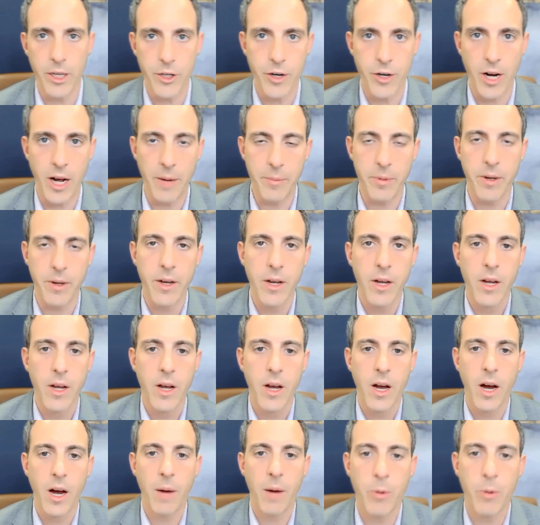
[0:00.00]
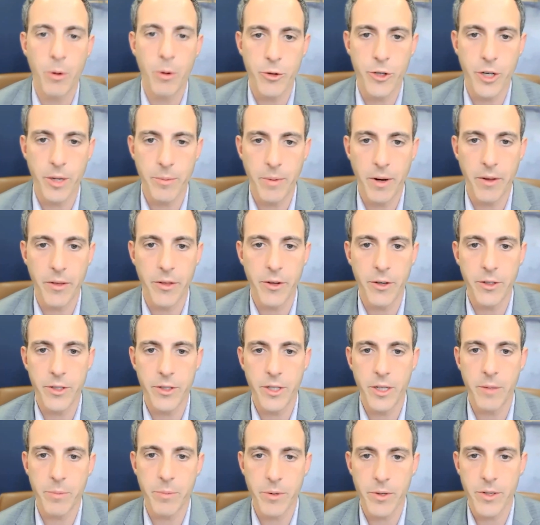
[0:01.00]
drop approaching about
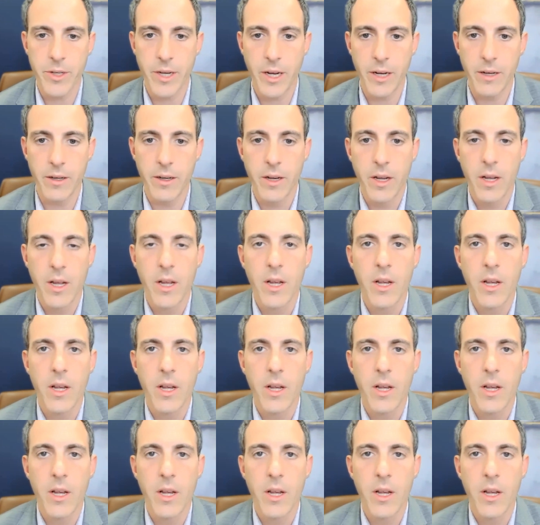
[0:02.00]
13%.